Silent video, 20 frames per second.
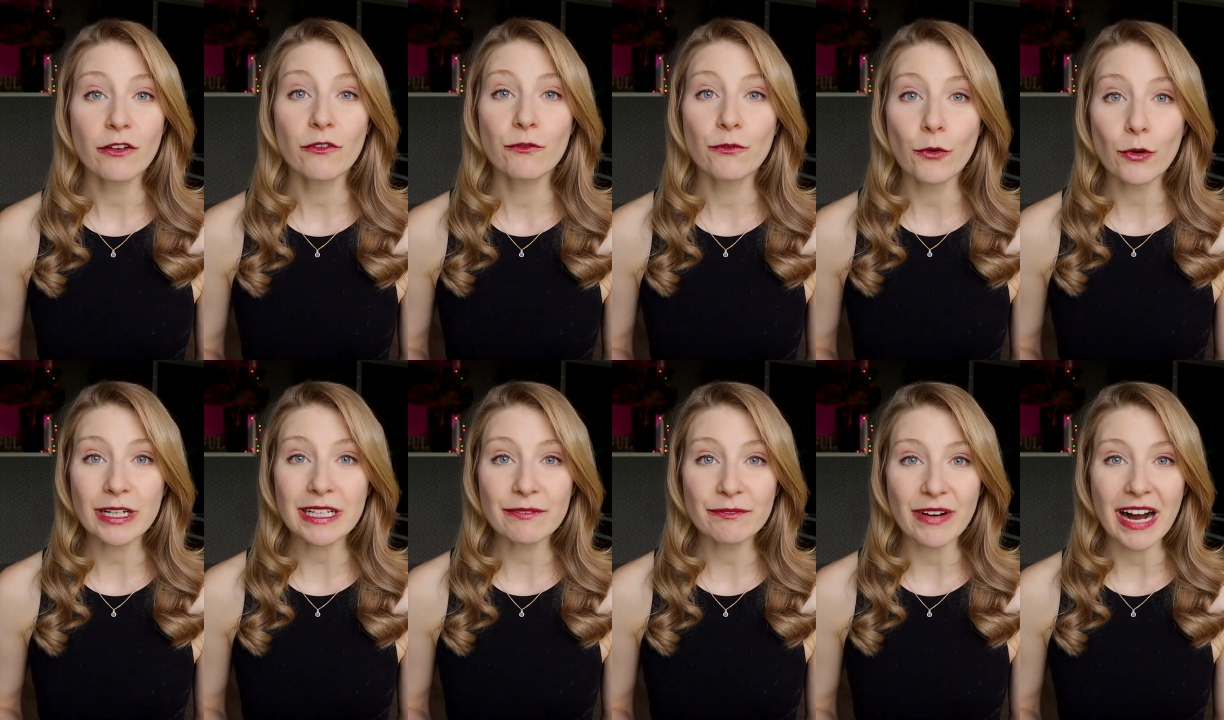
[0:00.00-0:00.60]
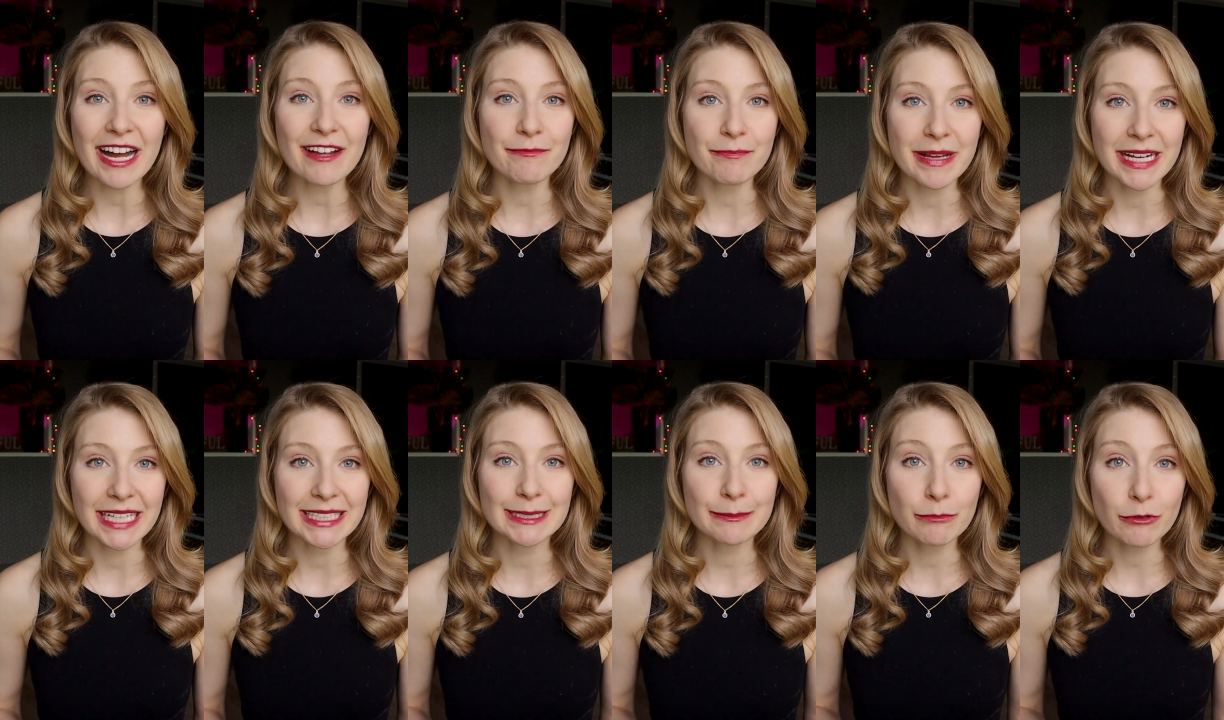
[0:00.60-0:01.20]
45
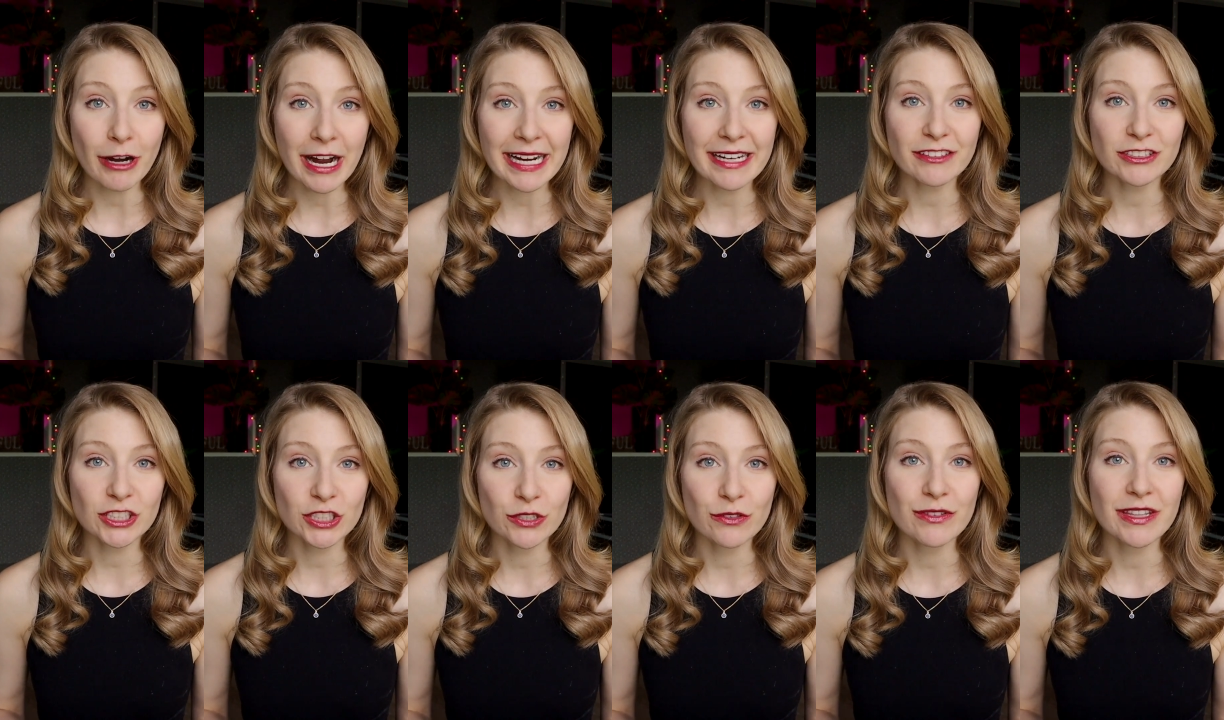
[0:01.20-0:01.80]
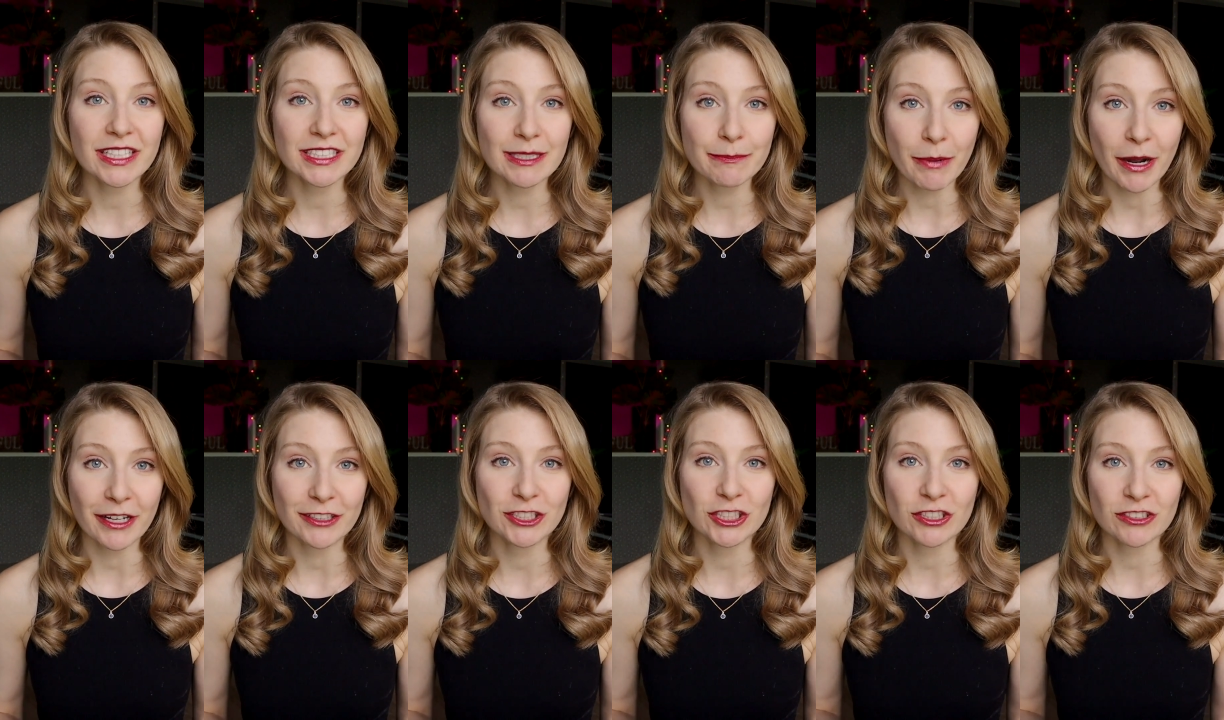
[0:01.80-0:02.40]
minutes prior to the
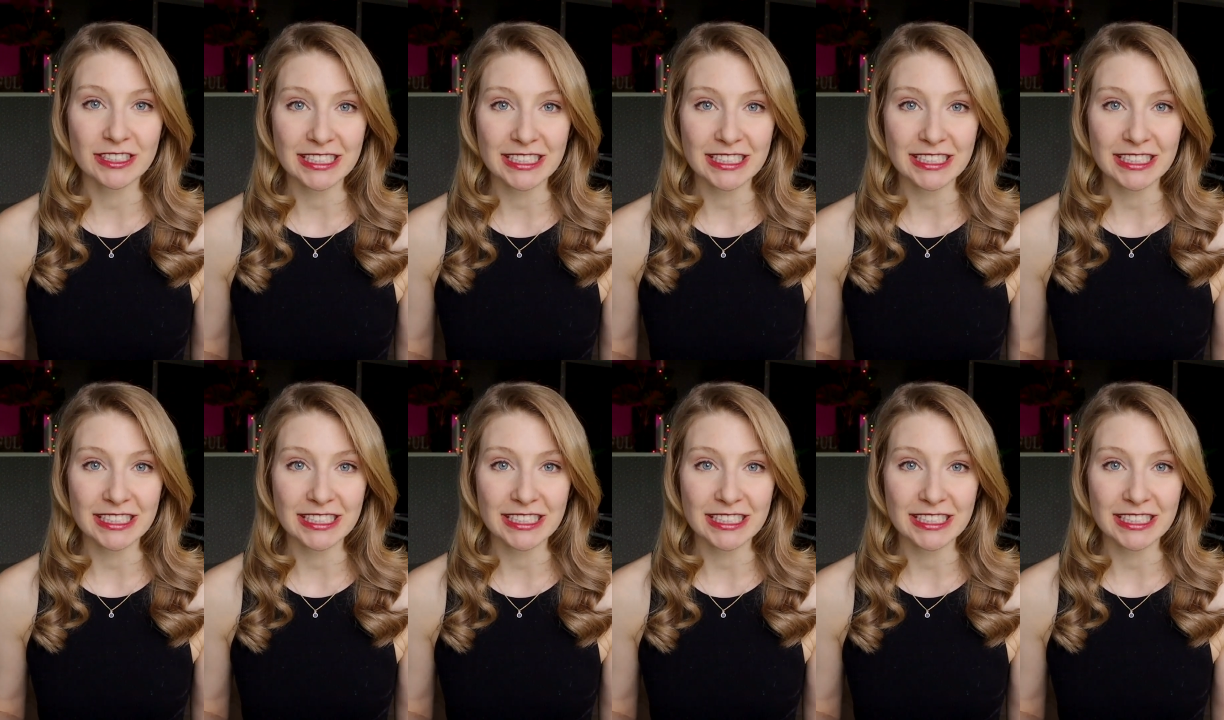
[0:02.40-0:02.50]
departure